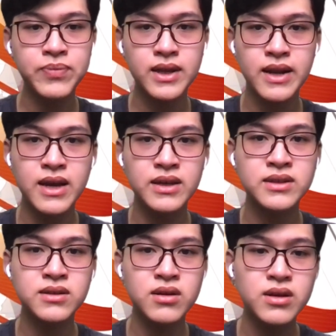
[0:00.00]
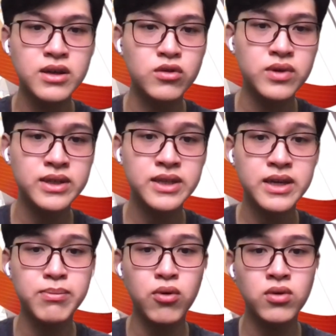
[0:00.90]
There is an increasing
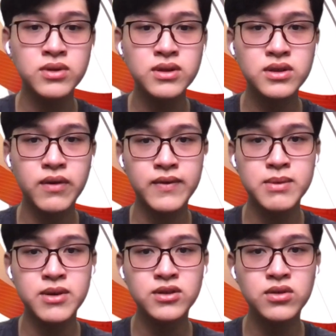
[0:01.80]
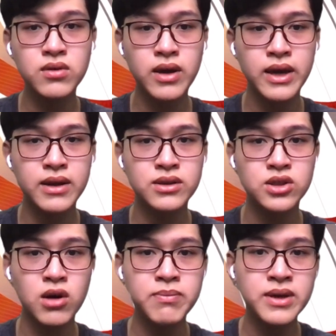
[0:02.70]
importance of dimensional and
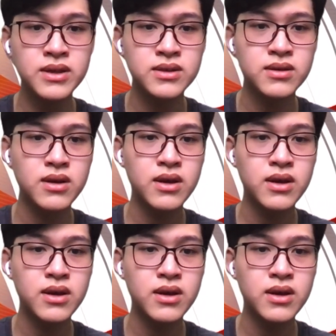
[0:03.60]
topics